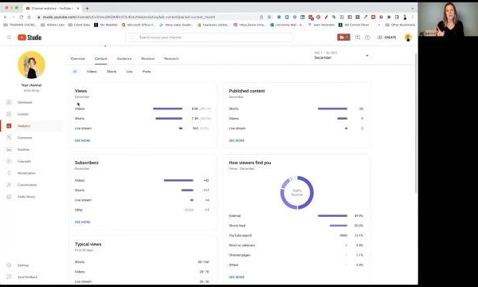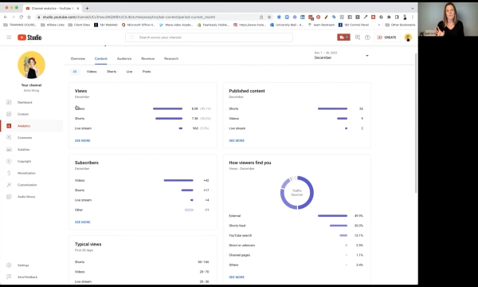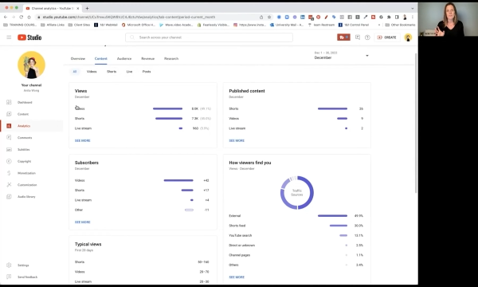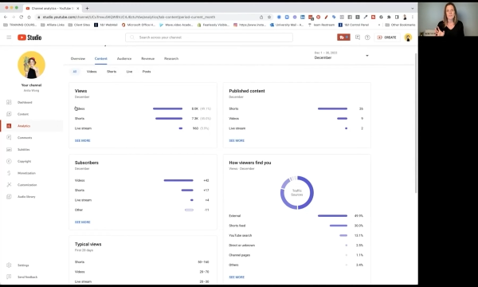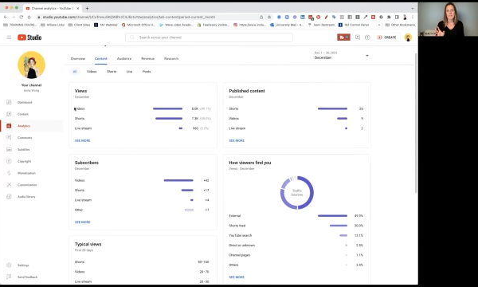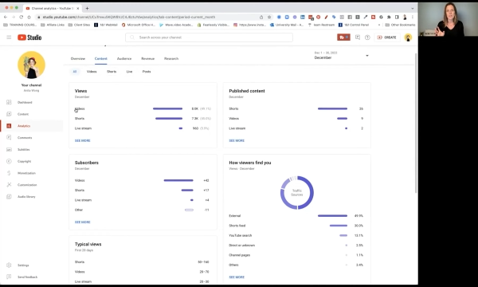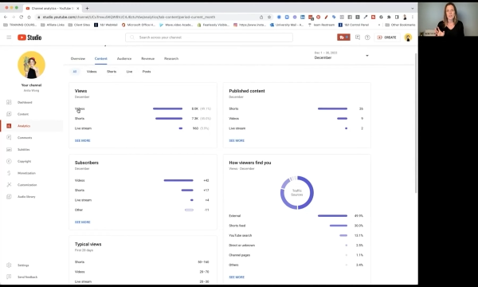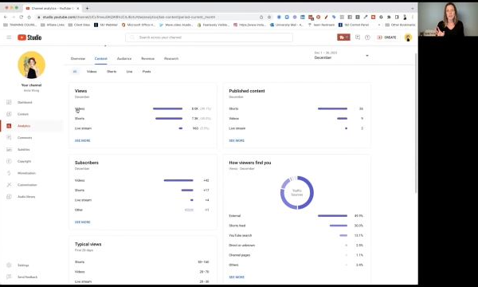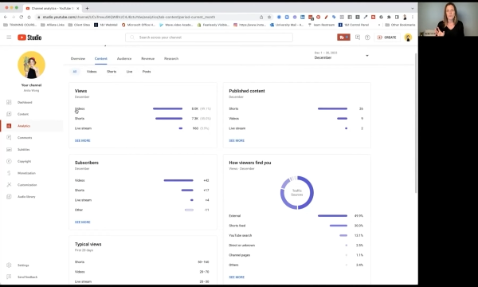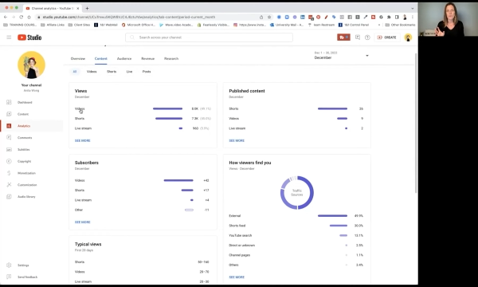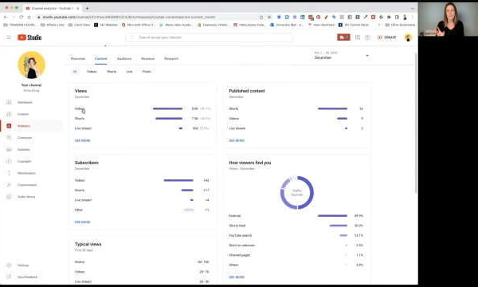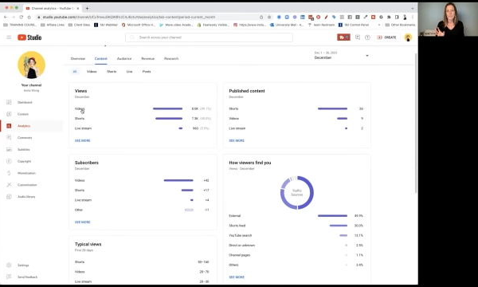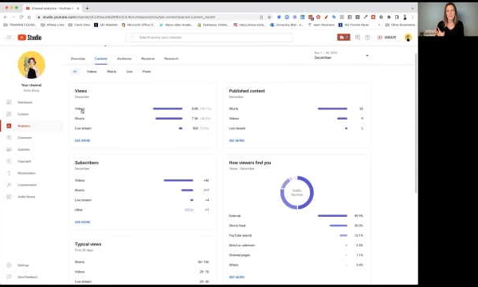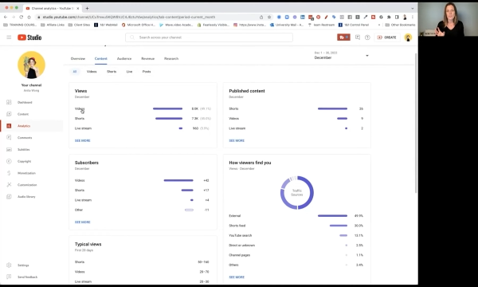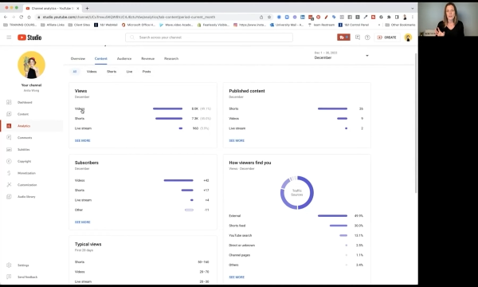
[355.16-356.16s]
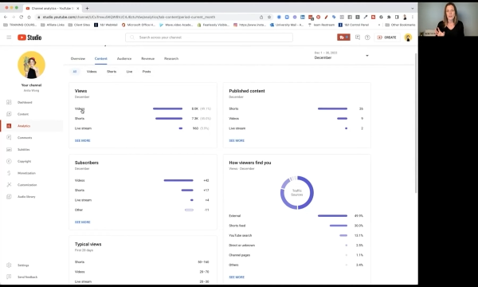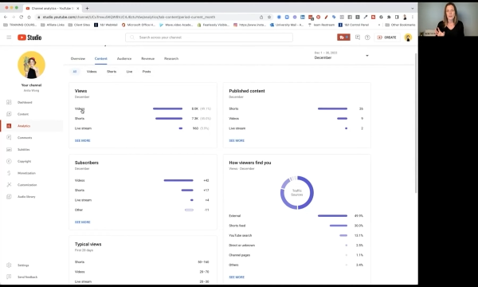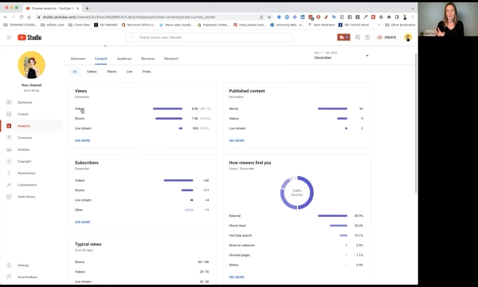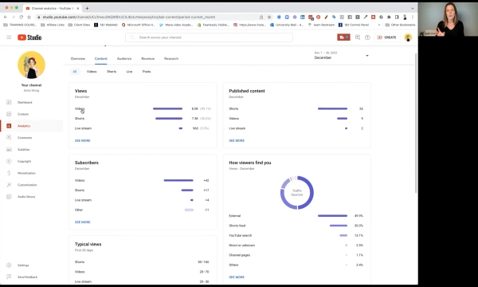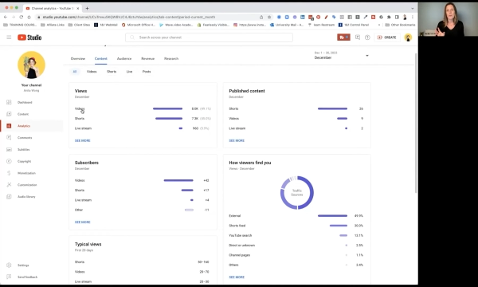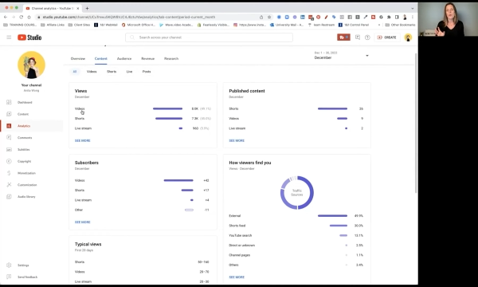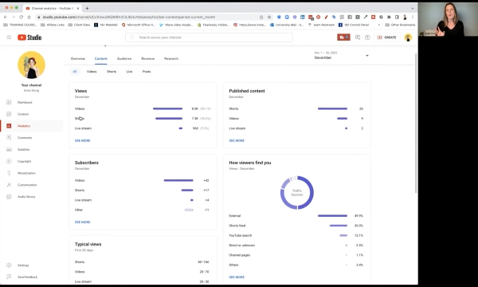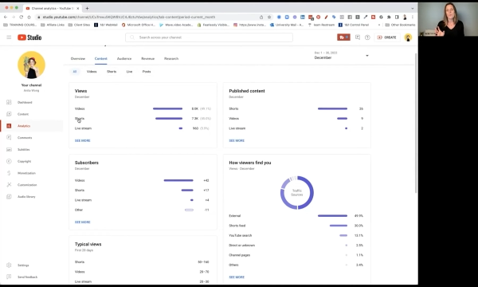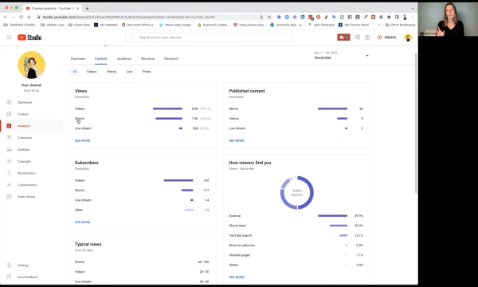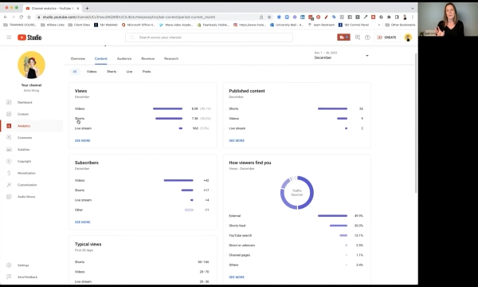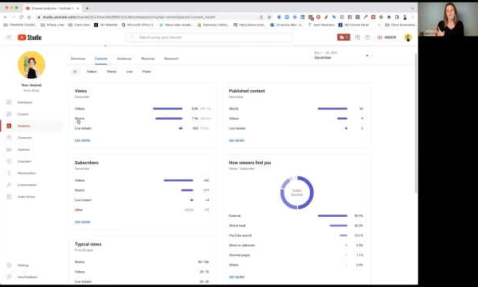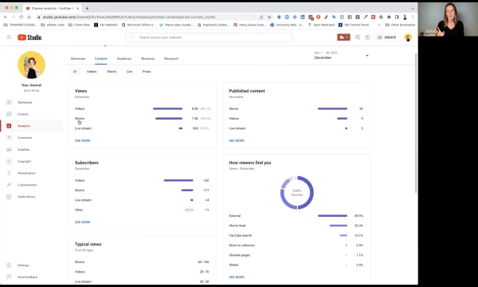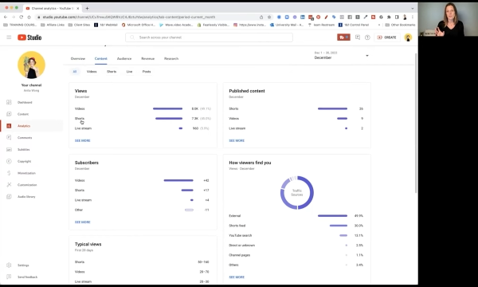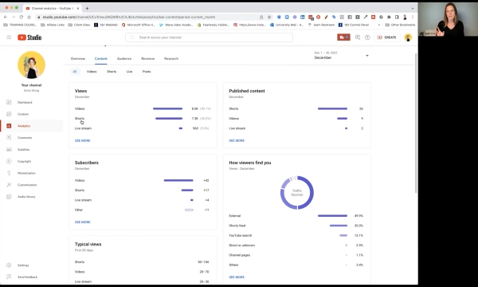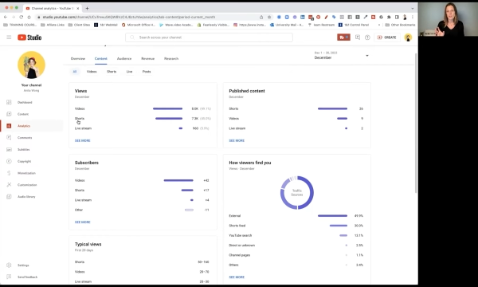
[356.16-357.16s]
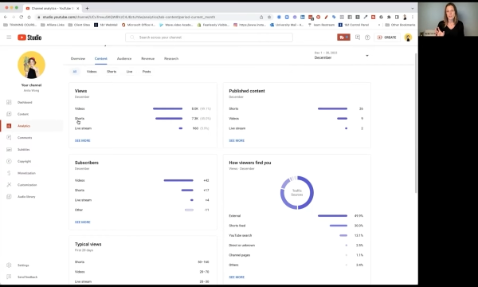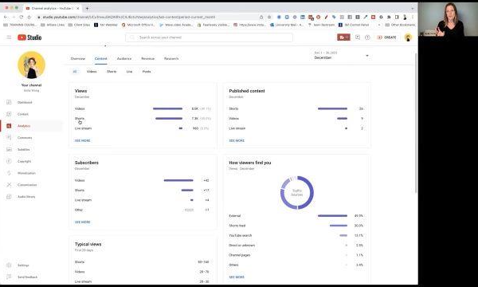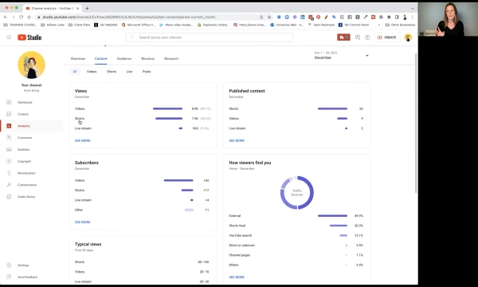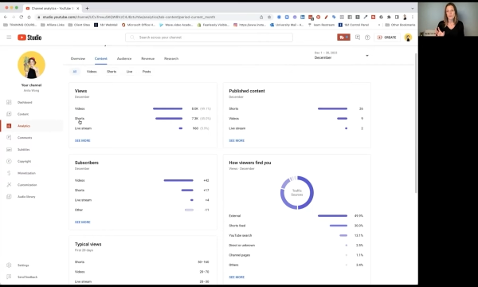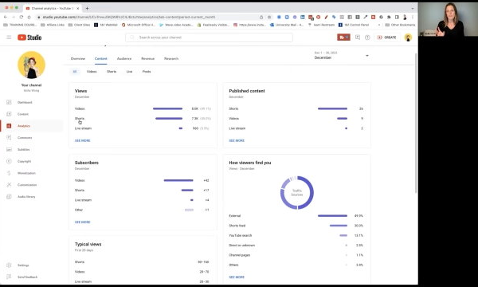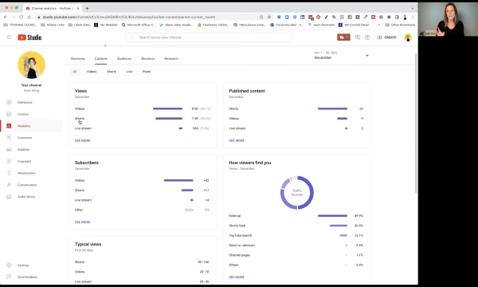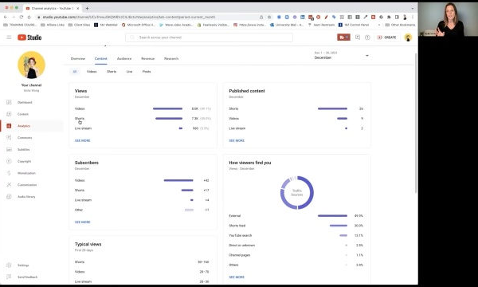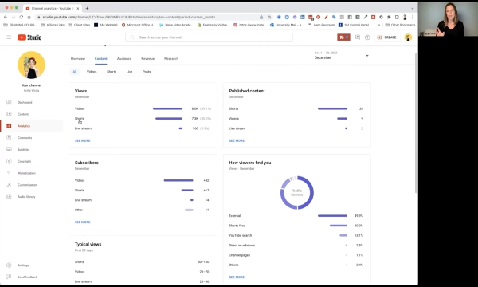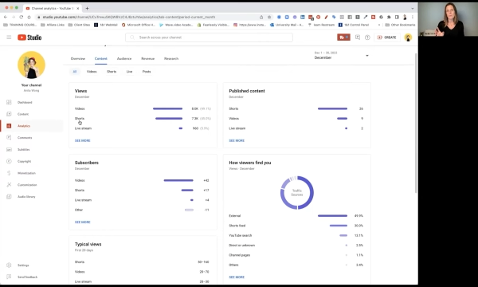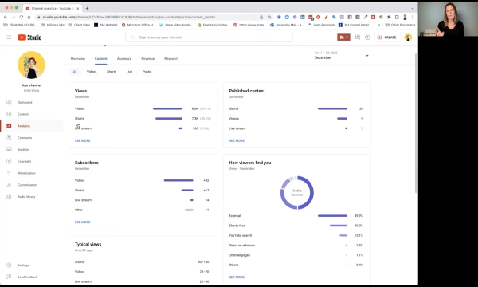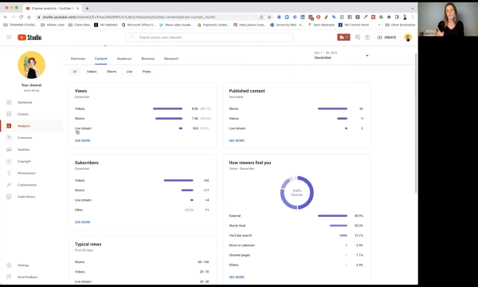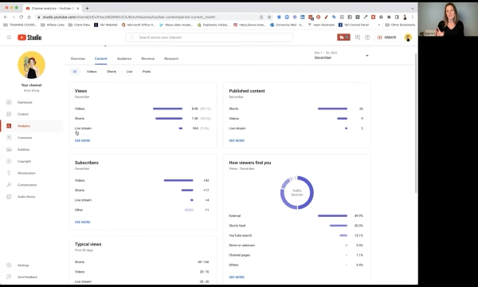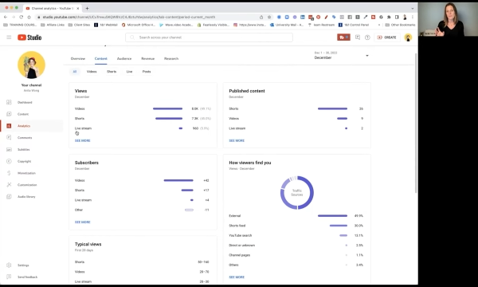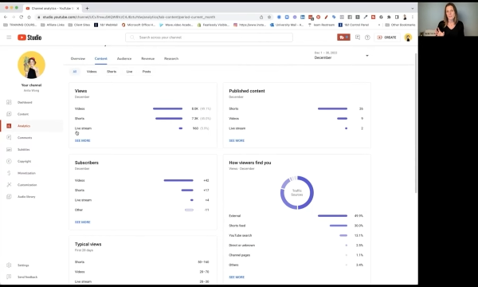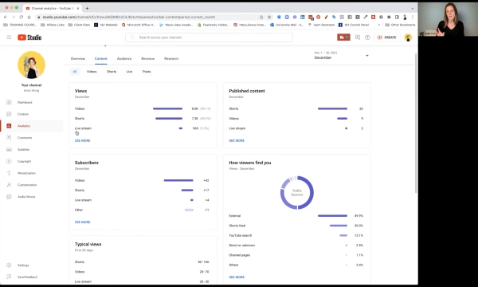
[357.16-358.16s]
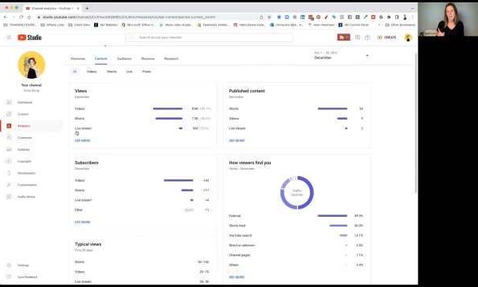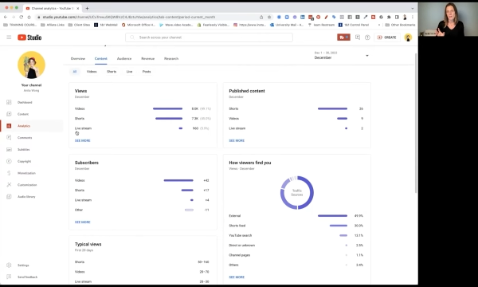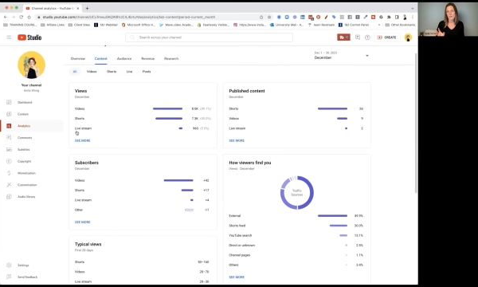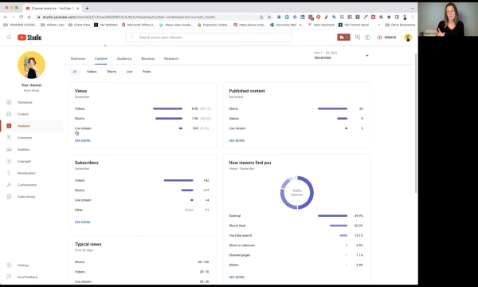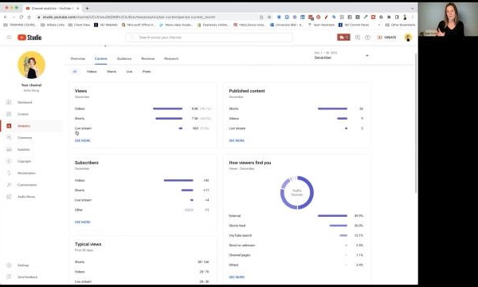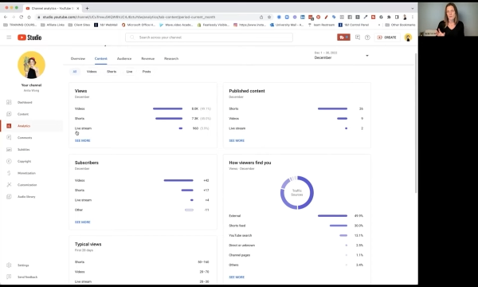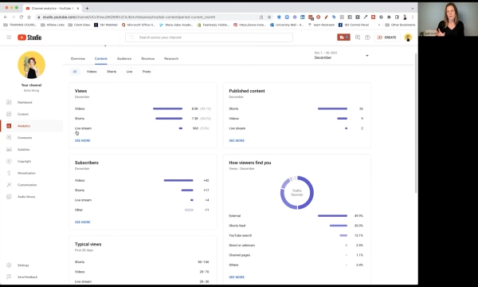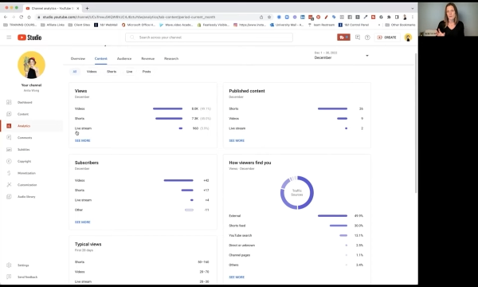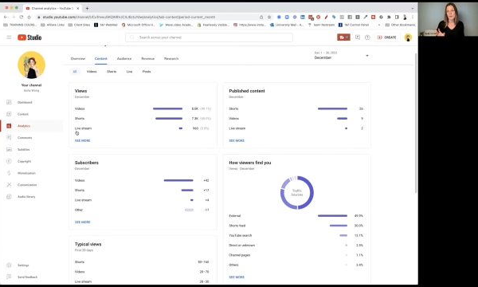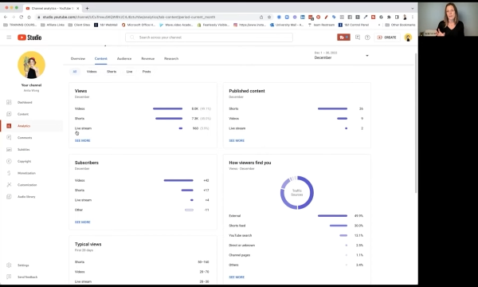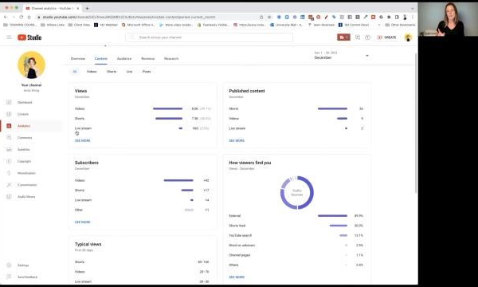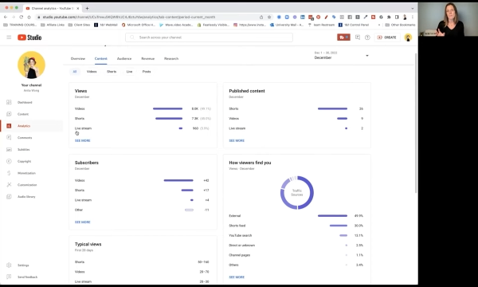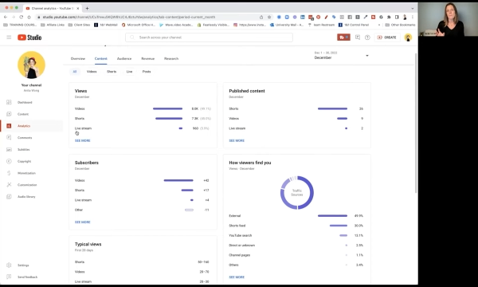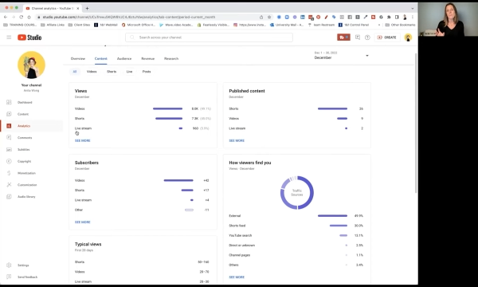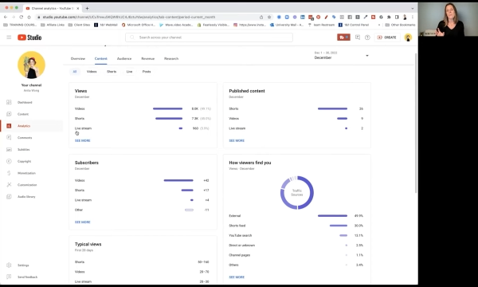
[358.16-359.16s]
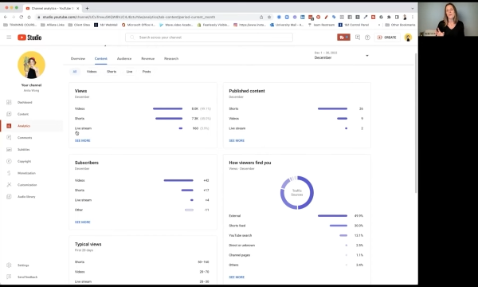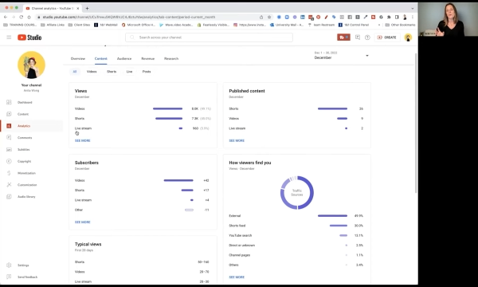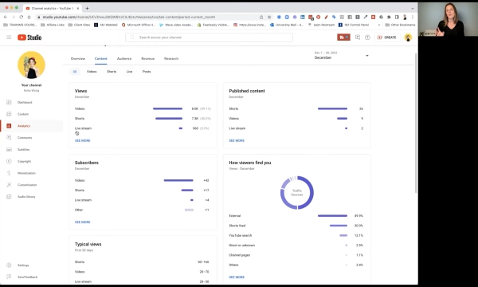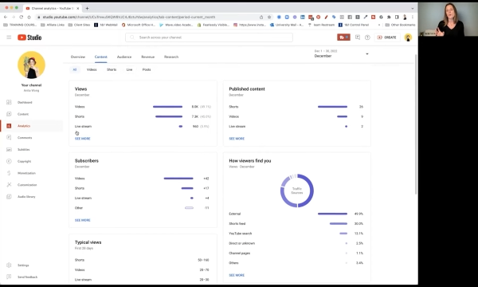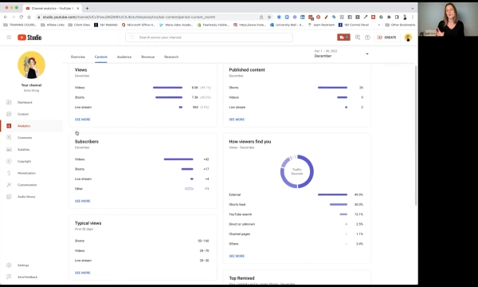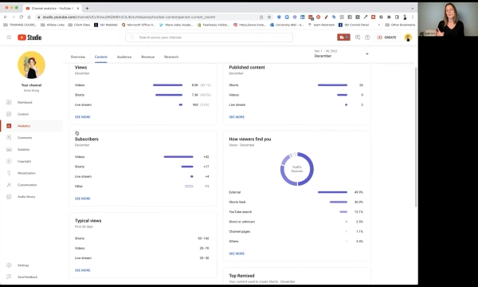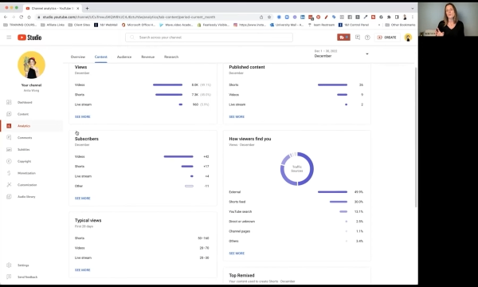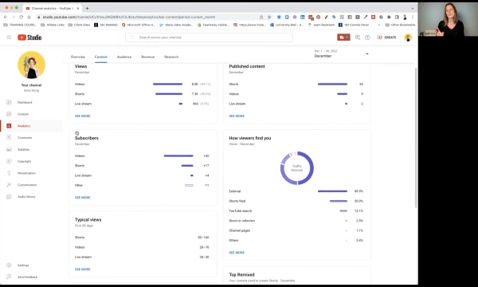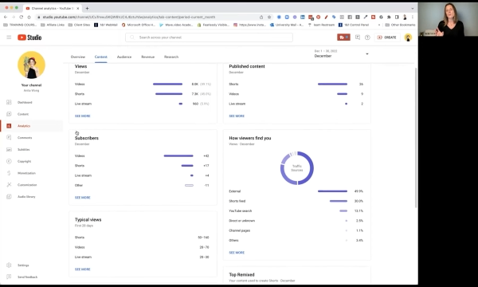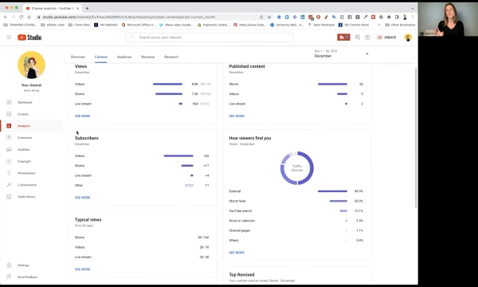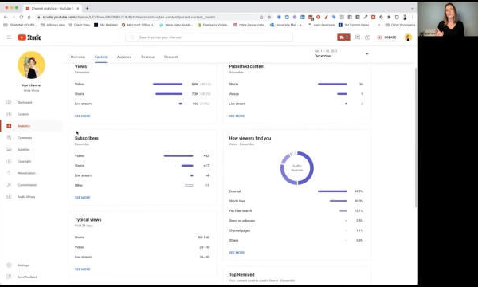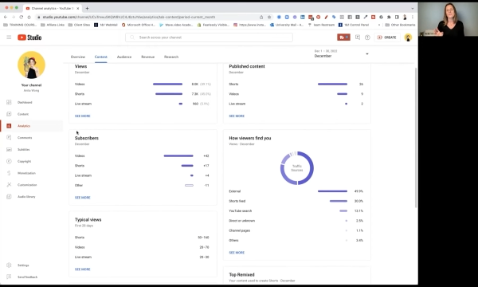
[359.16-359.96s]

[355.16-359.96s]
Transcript: (no speaker visible)